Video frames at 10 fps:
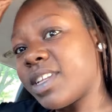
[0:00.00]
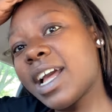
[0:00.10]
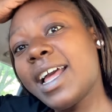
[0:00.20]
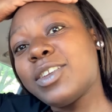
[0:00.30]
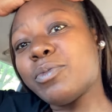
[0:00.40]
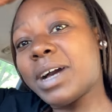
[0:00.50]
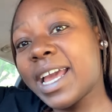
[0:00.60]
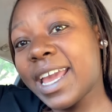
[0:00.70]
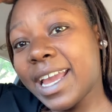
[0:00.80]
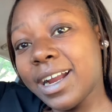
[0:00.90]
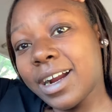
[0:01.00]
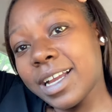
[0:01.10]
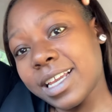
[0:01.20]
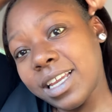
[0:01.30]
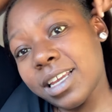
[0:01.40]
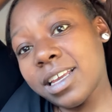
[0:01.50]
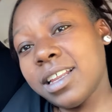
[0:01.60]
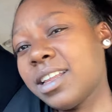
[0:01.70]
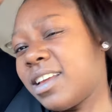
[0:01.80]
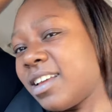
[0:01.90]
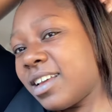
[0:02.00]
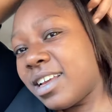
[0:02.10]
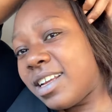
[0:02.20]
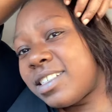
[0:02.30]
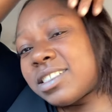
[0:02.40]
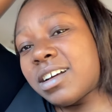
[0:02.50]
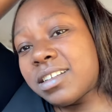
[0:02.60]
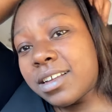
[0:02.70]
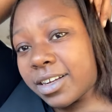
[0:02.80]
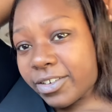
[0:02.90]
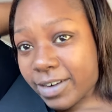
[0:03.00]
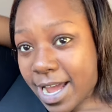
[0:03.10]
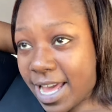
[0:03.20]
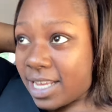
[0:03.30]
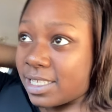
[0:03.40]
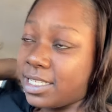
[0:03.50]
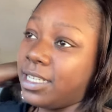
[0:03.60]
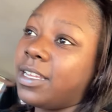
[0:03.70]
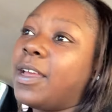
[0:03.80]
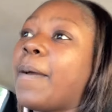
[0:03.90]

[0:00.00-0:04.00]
And I do my hair again. Don't look crazy.